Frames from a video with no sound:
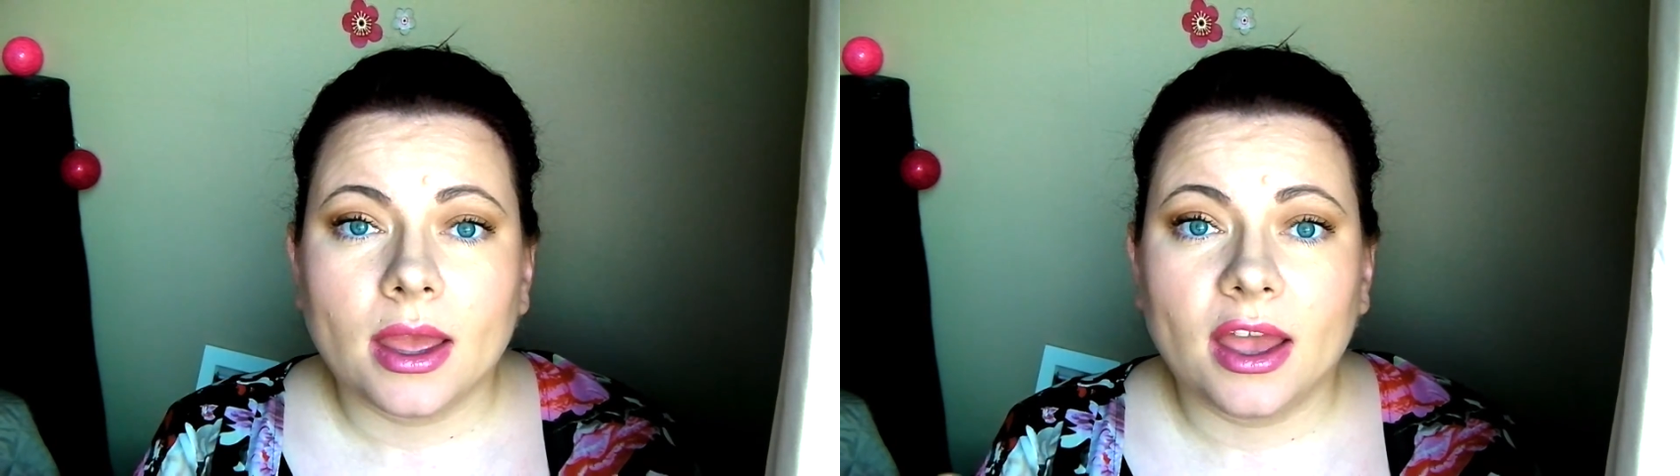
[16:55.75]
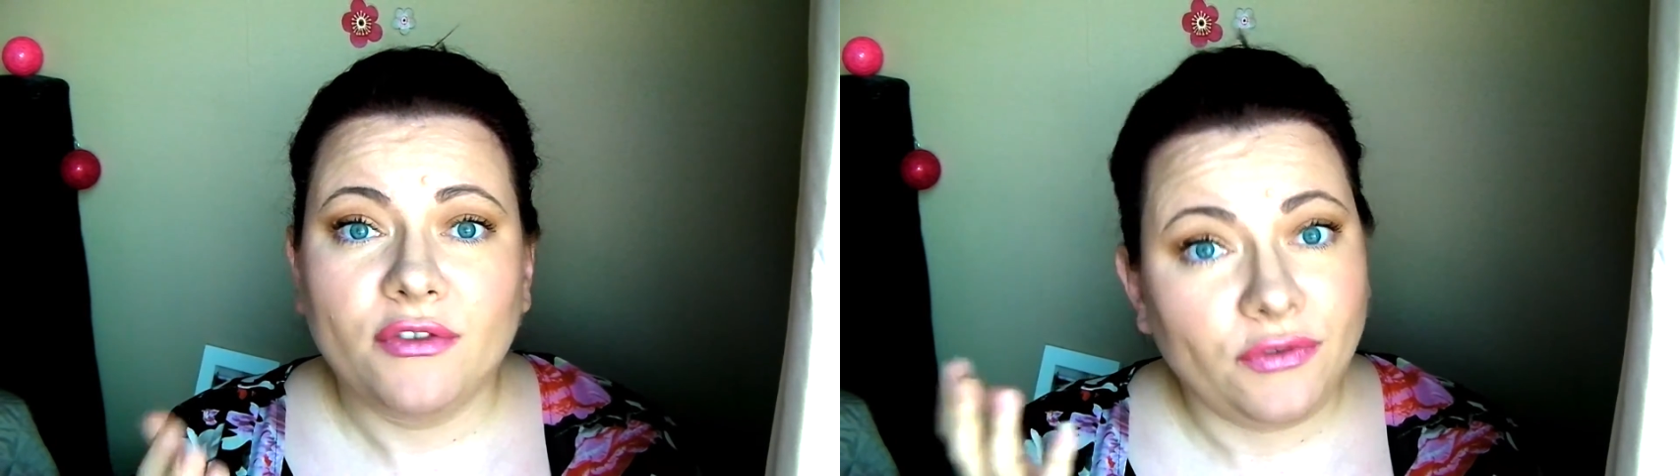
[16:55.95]

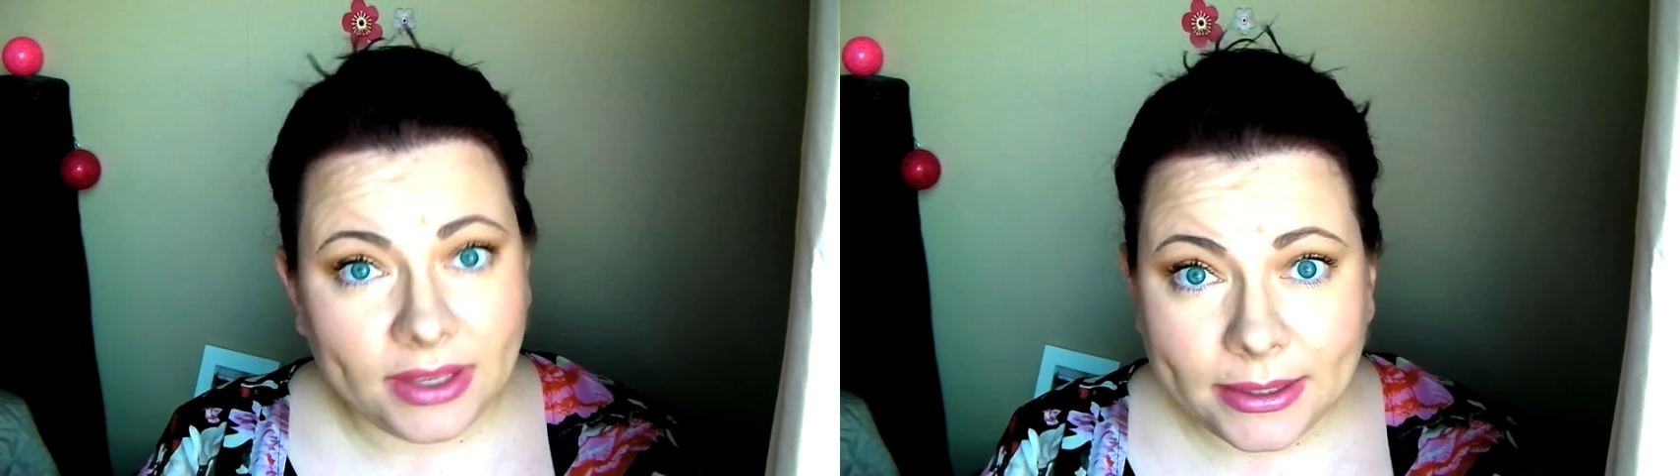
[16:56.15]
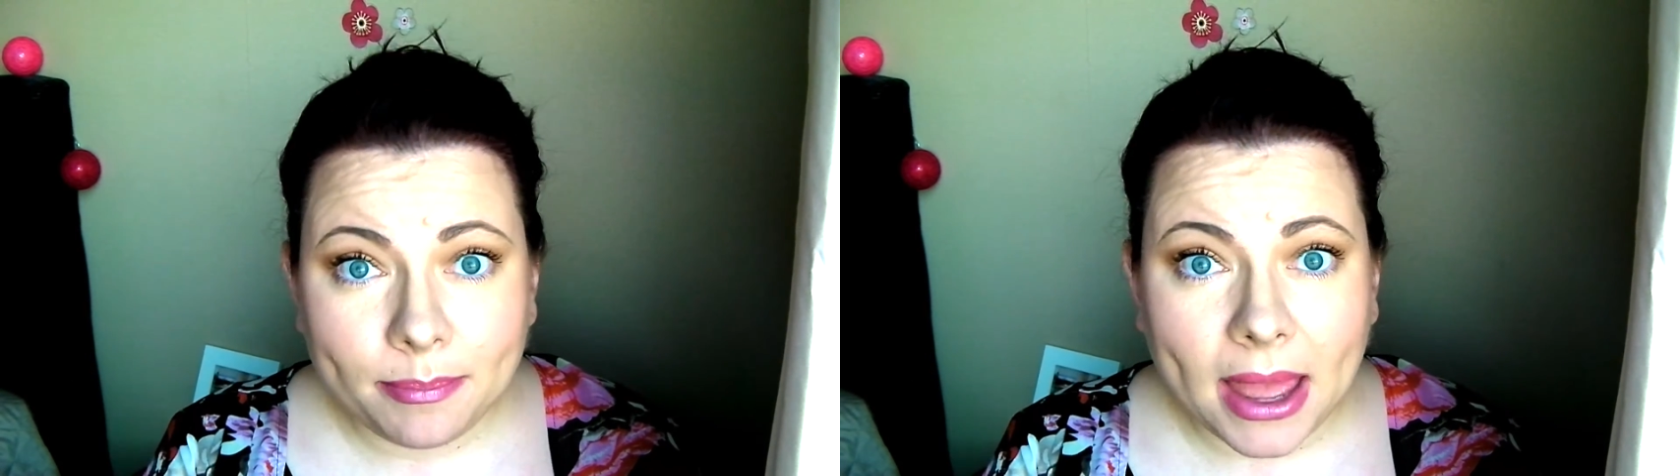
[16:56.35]
uh,
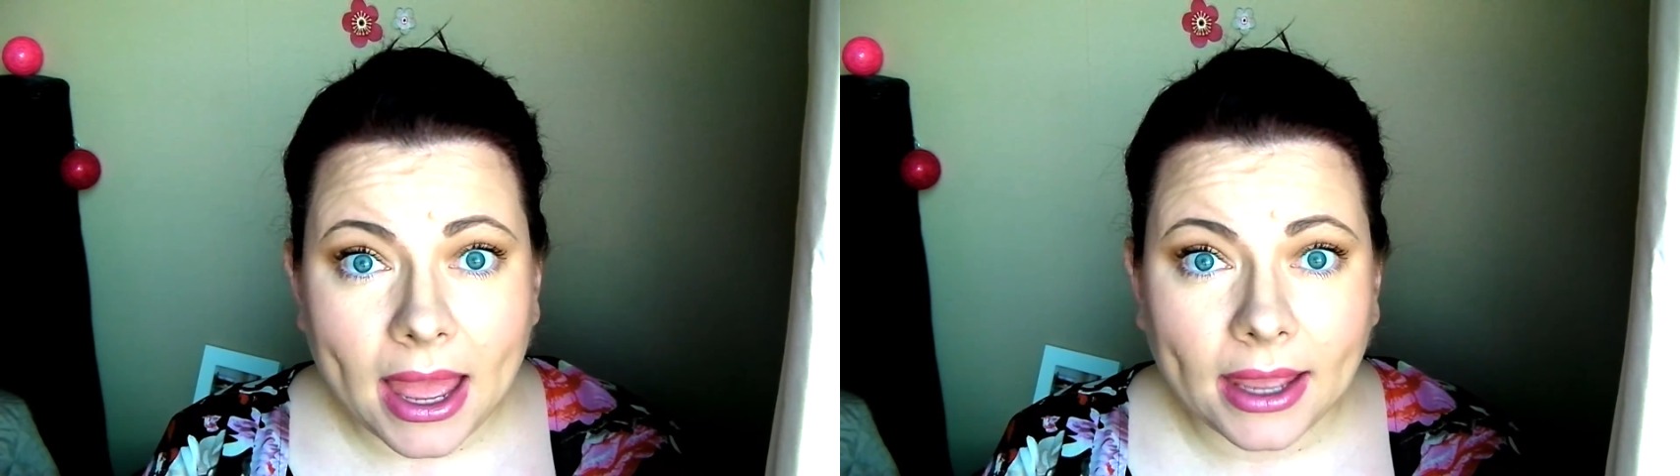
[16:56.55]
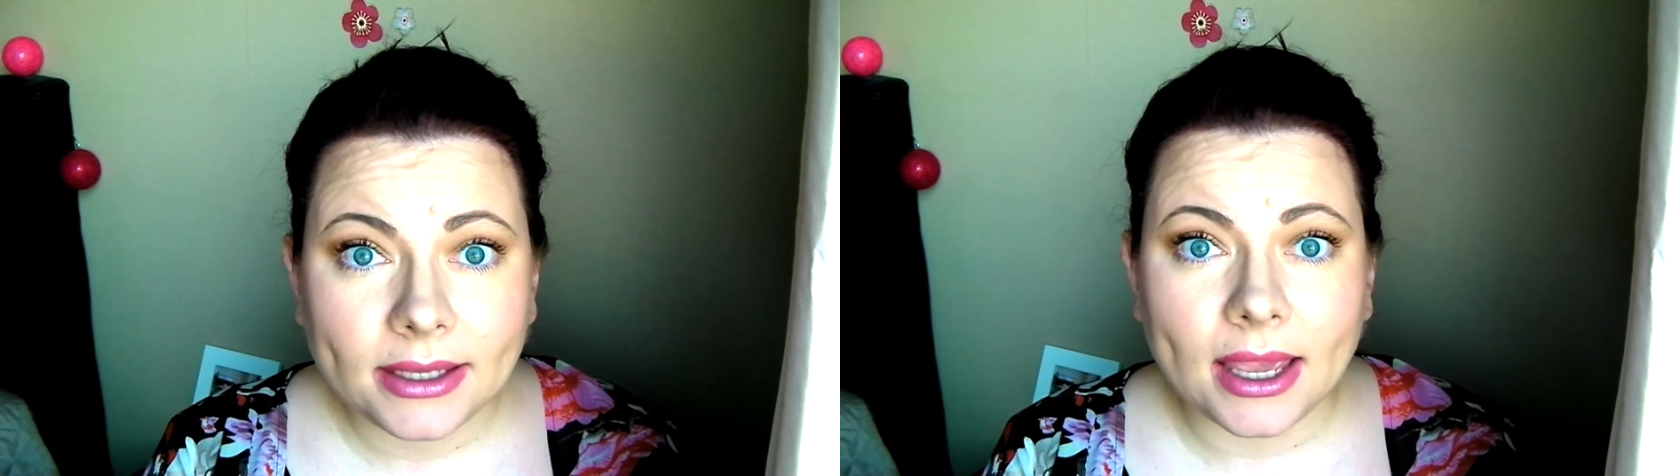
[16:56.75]

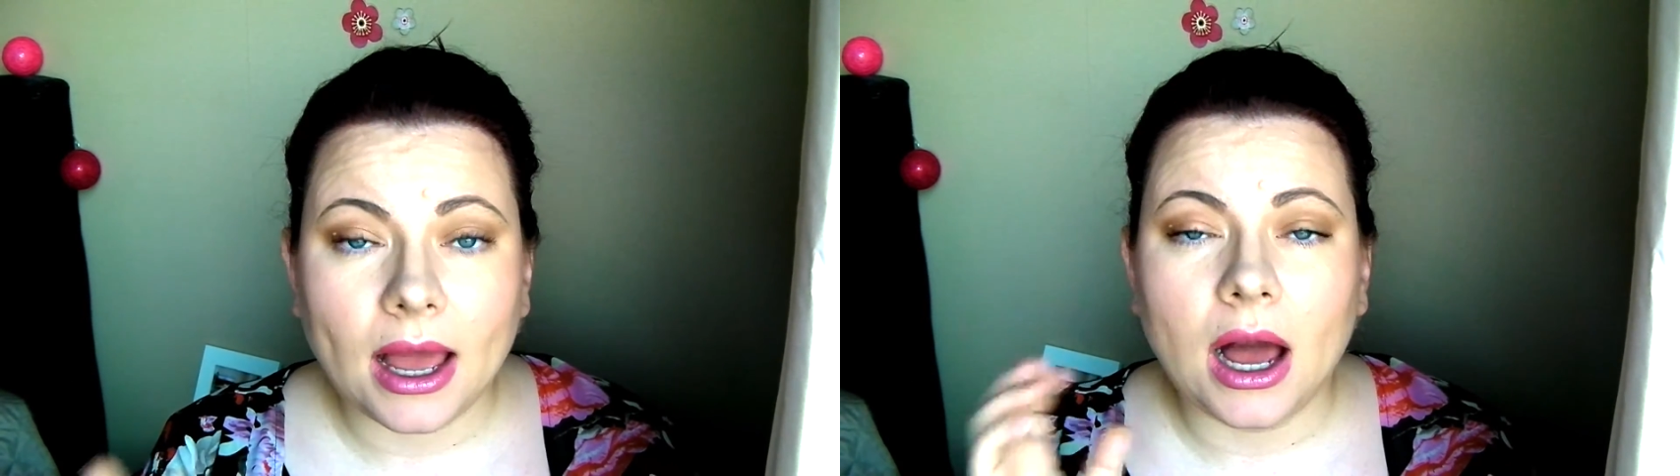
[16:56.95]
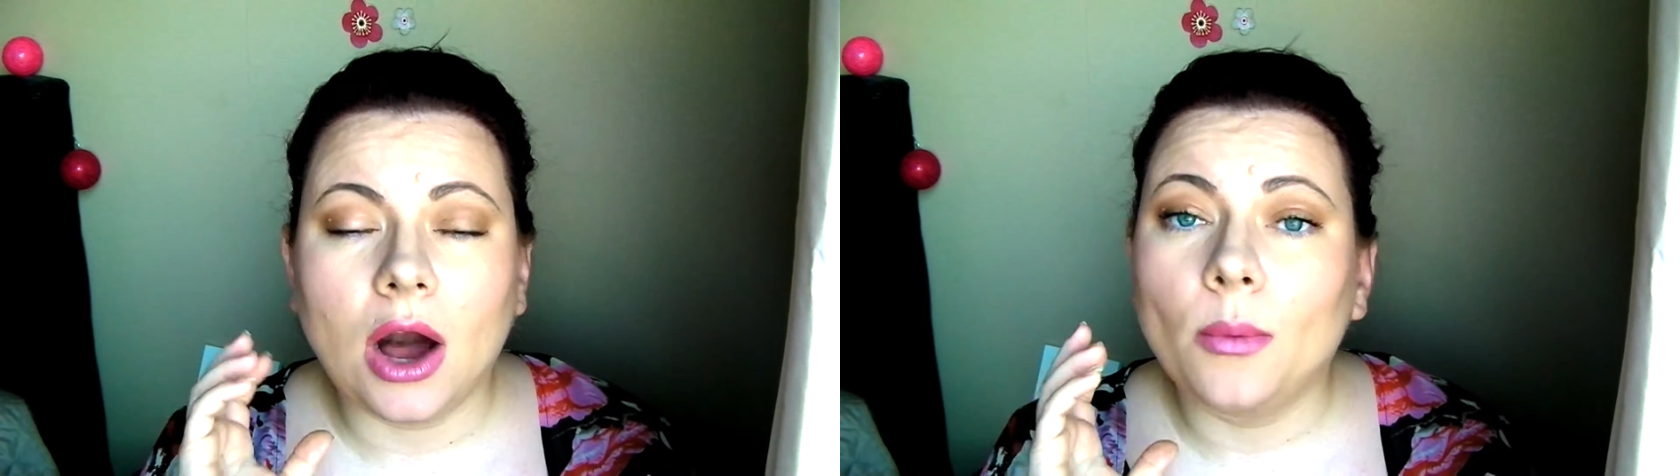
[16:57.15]
feedback?
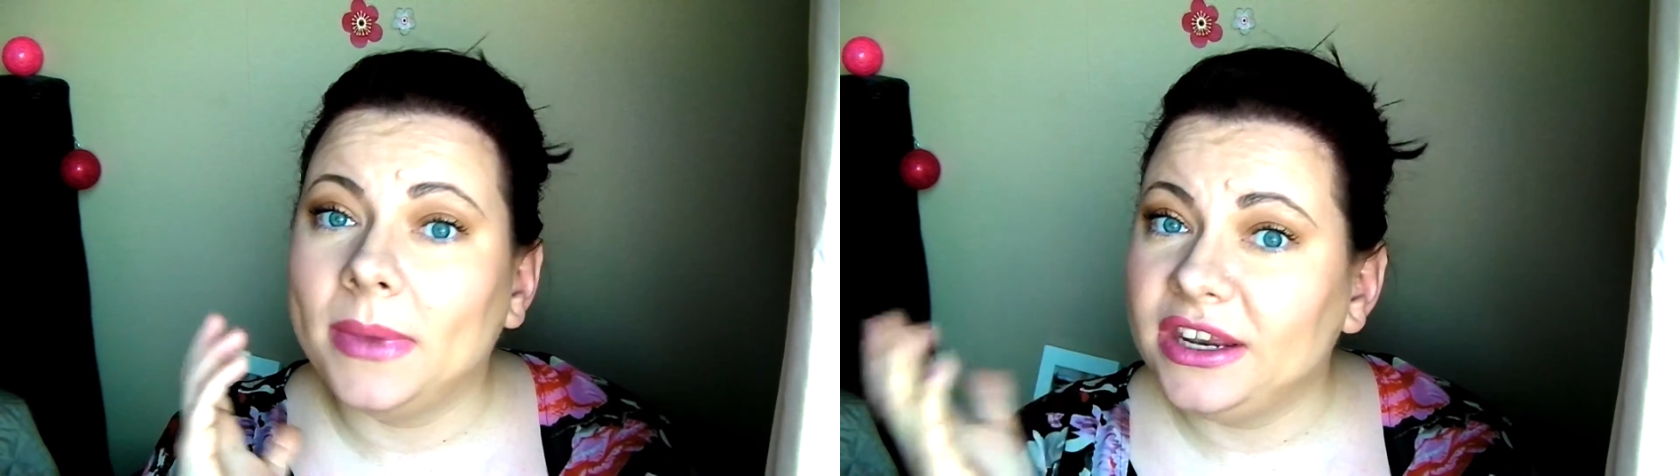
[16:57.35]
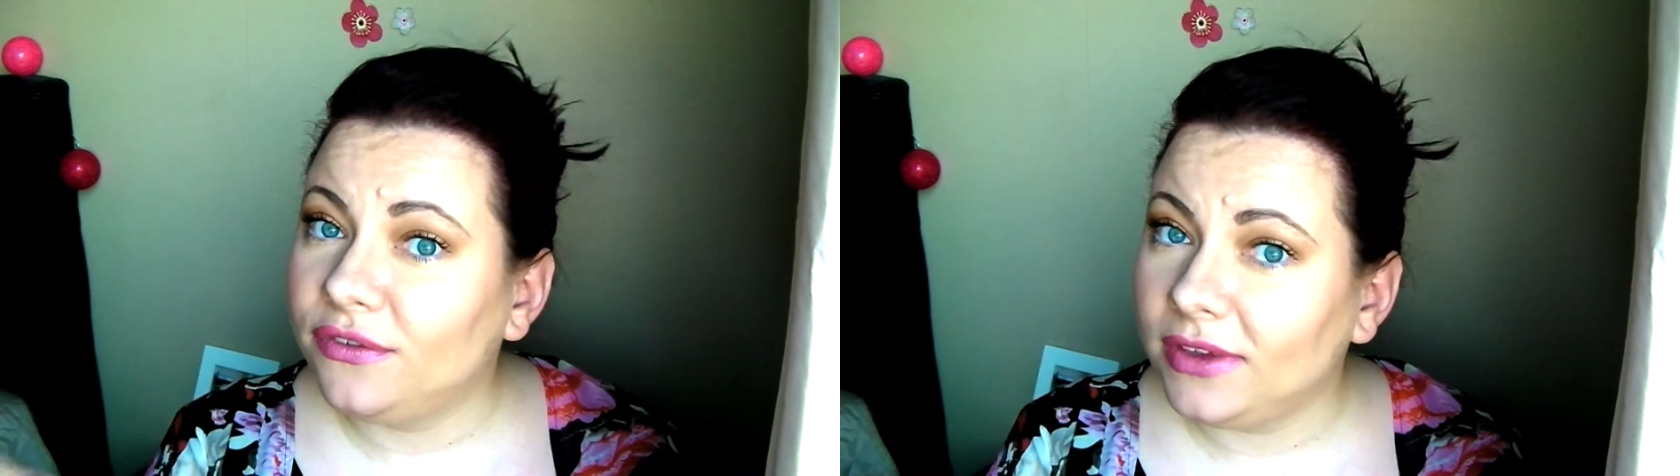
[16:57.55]
How
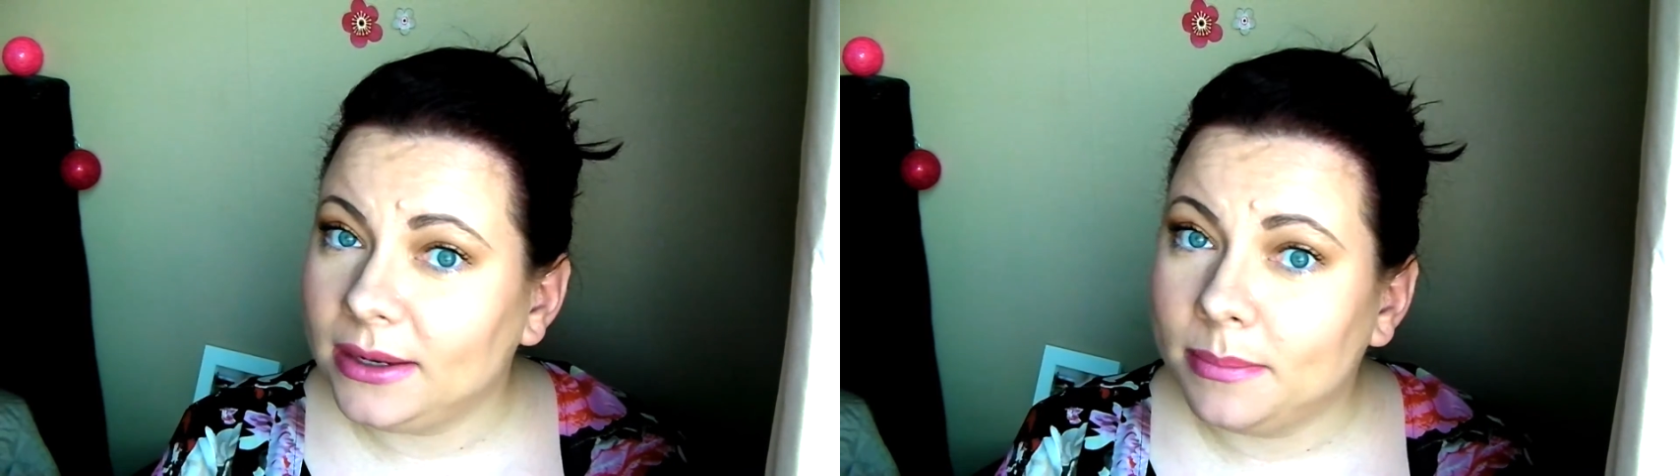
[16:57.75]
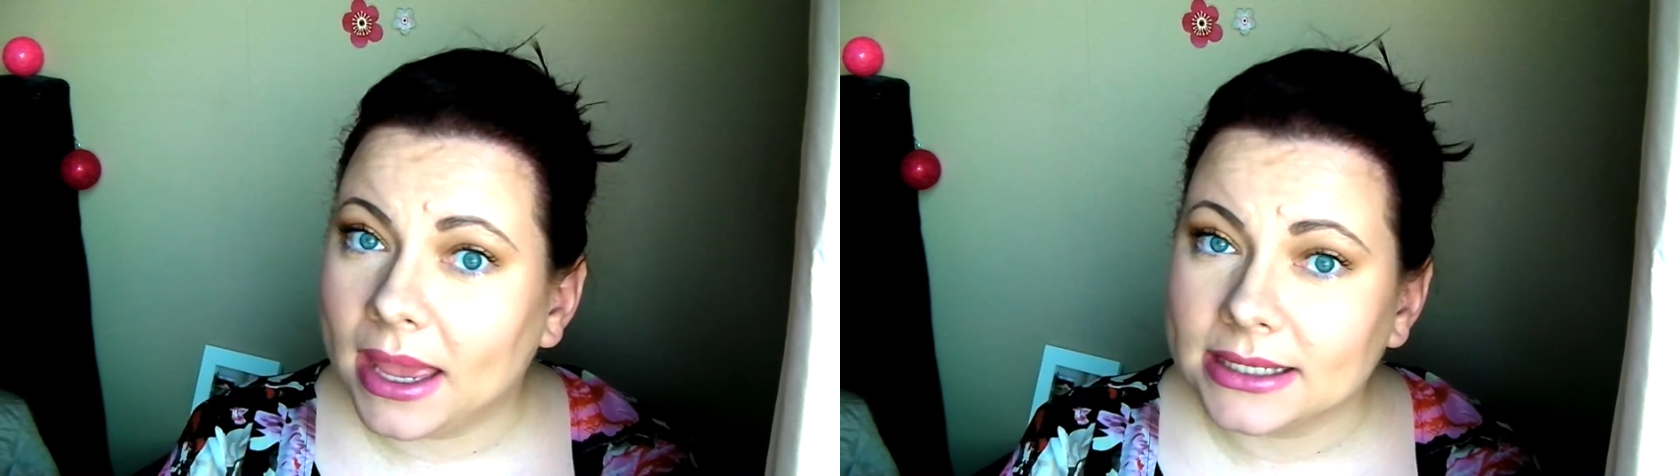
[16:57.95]
many
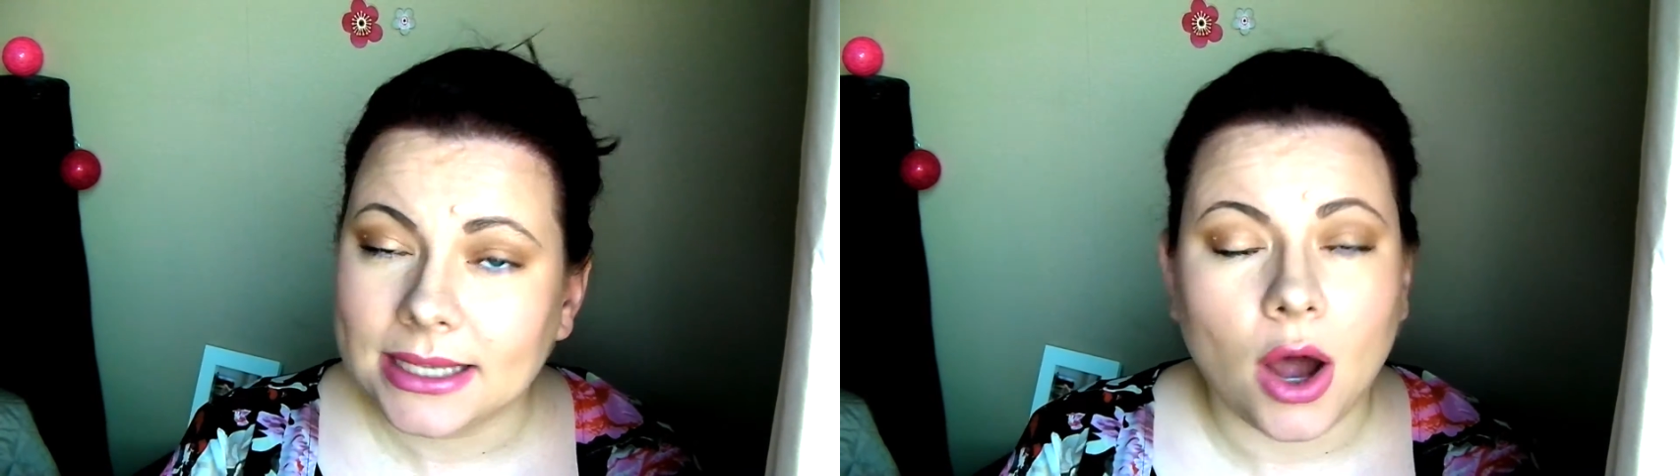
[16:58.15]
feedbacks?